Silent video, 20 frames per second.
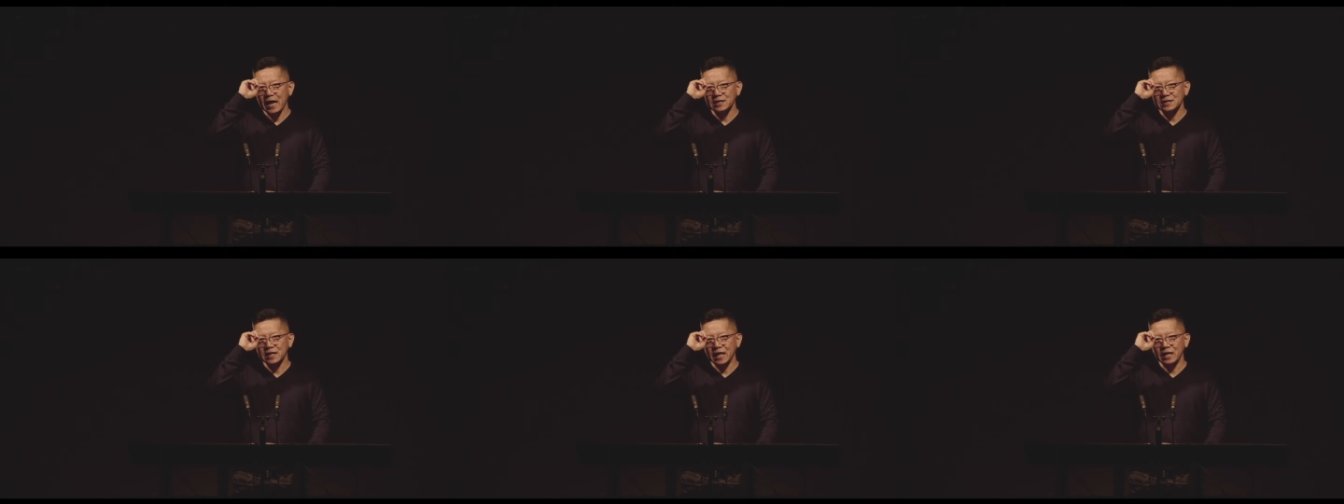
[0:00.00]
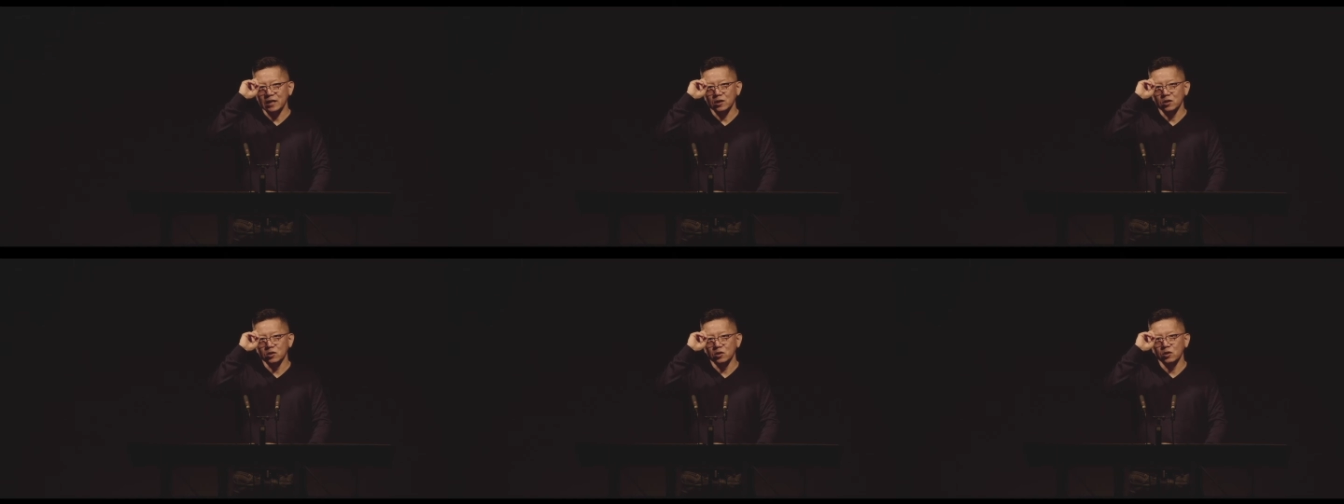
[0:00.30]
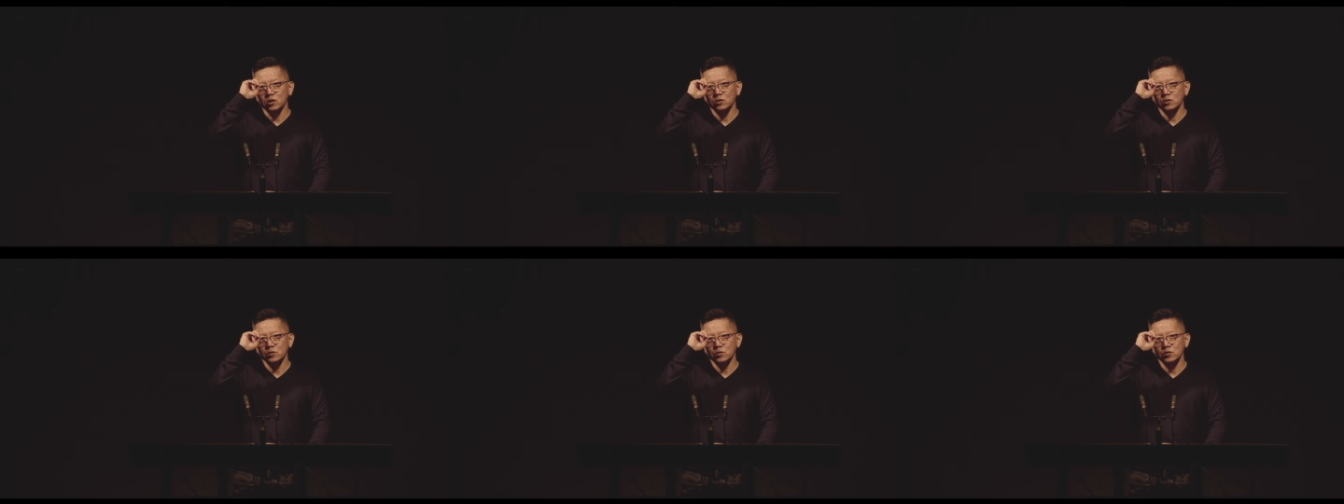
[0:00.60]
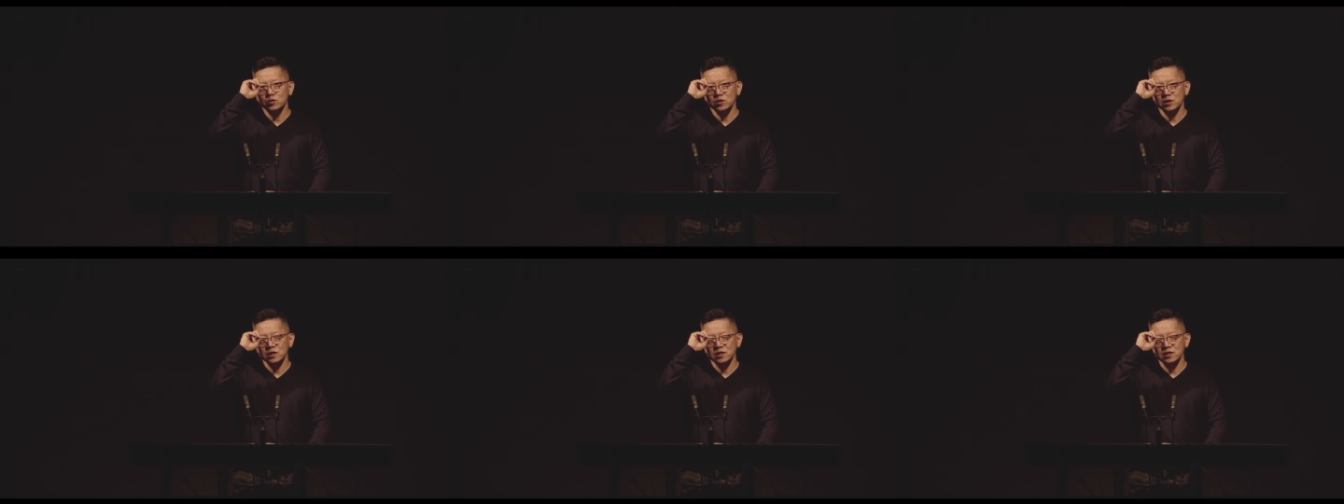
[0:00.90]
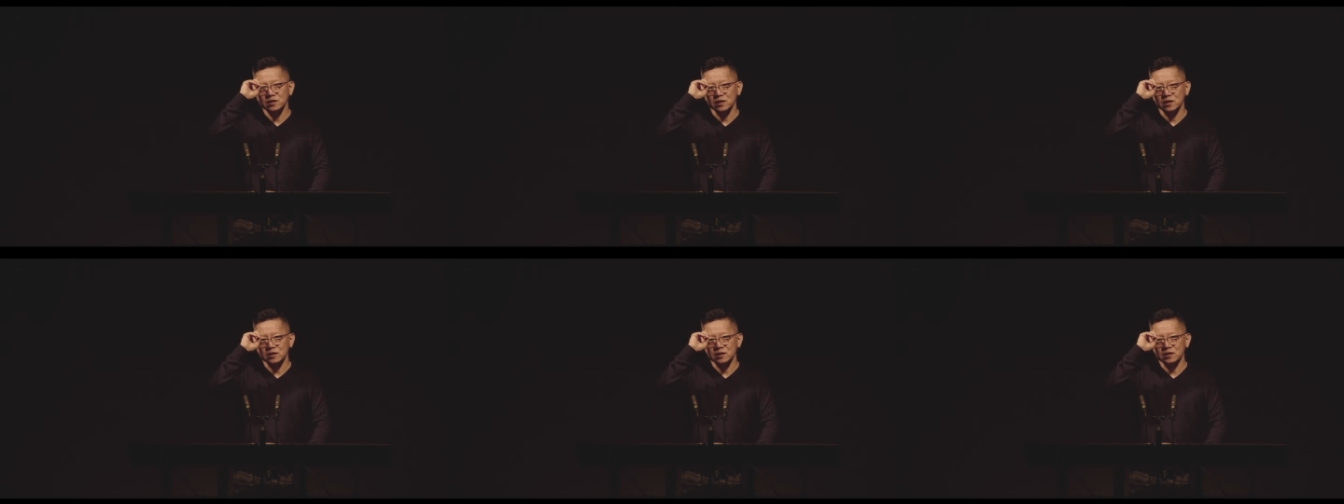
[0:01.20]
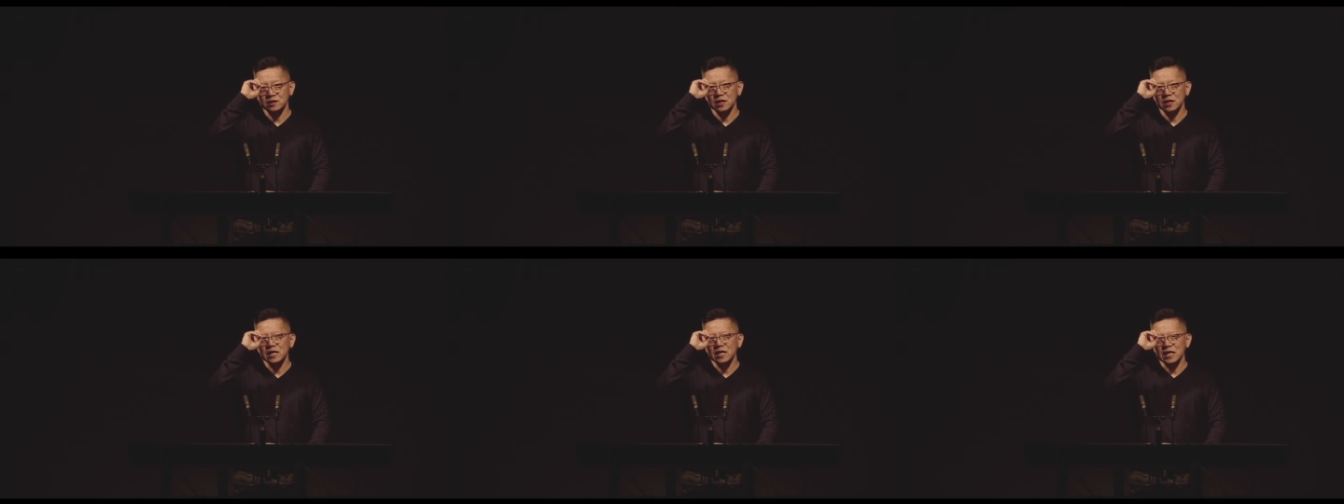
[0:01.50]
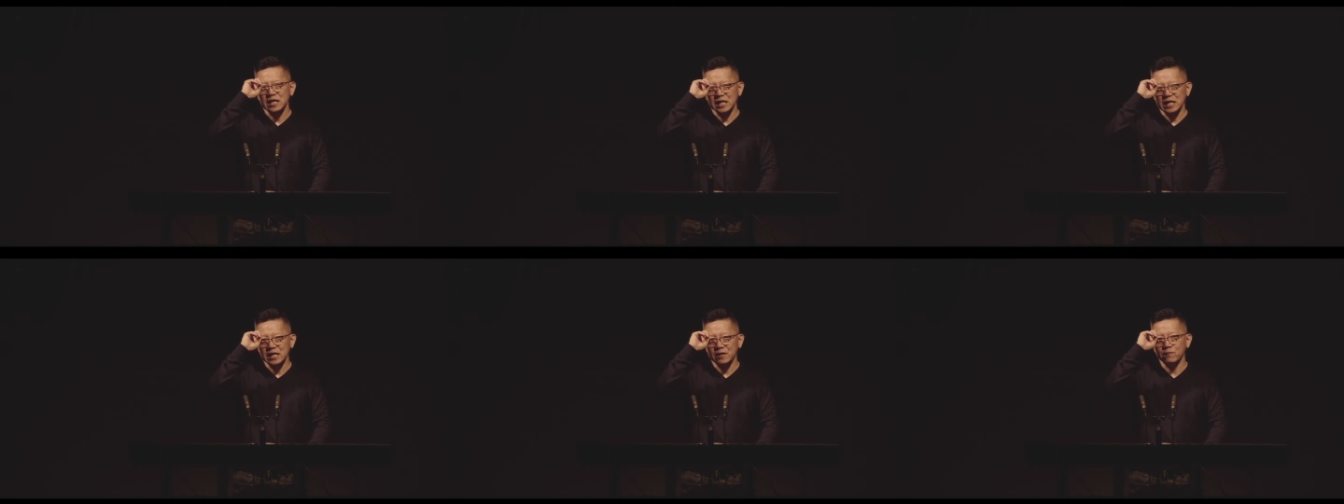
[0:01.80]
I look to Jesus
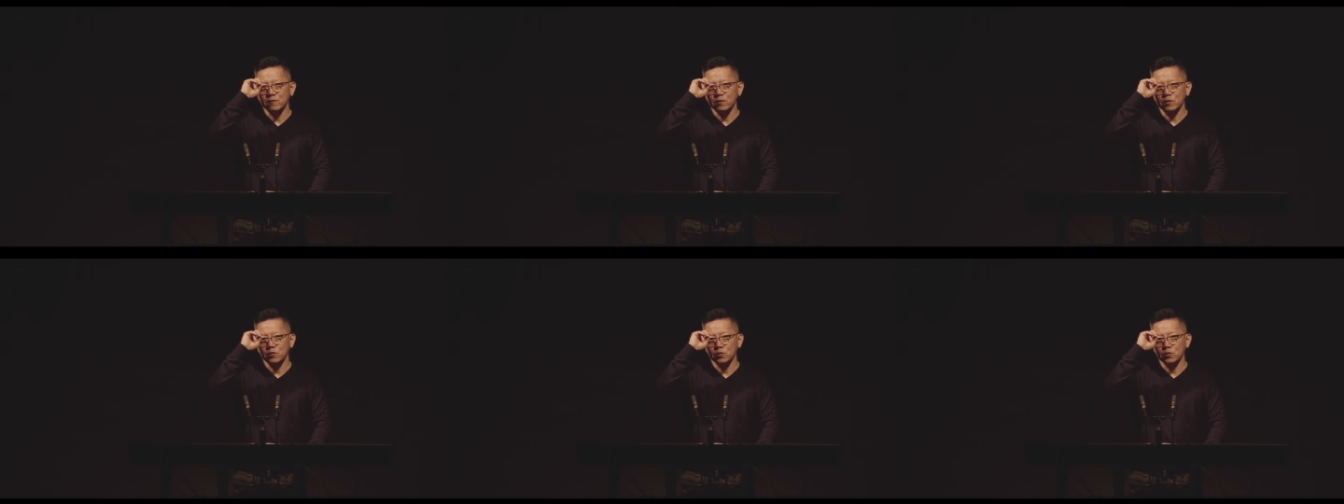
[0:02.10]
even